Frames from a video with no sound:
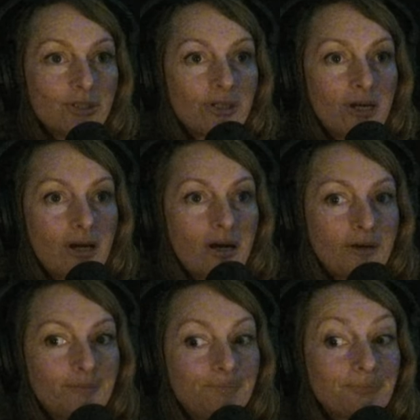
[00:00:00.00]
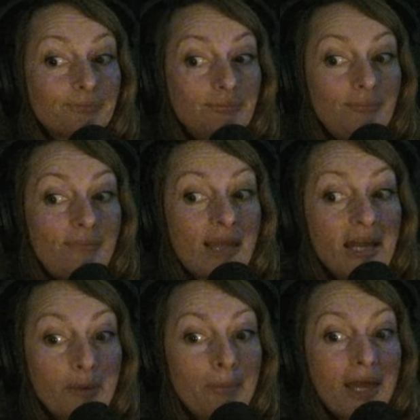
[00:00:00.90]
Mm-hmm. Um, and it
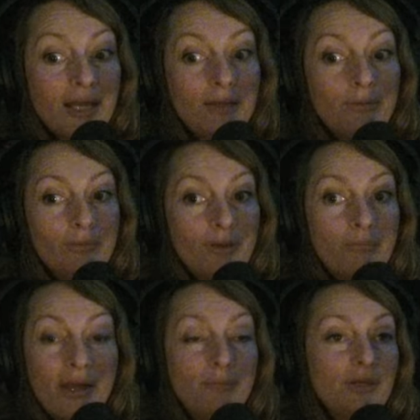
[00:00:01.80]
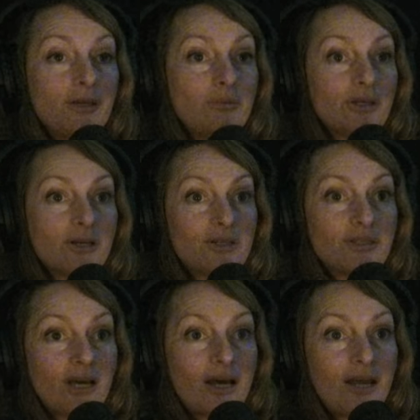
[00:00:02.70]
may, it may be because
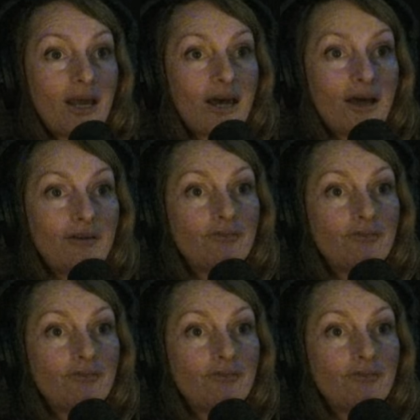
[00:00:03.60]
I have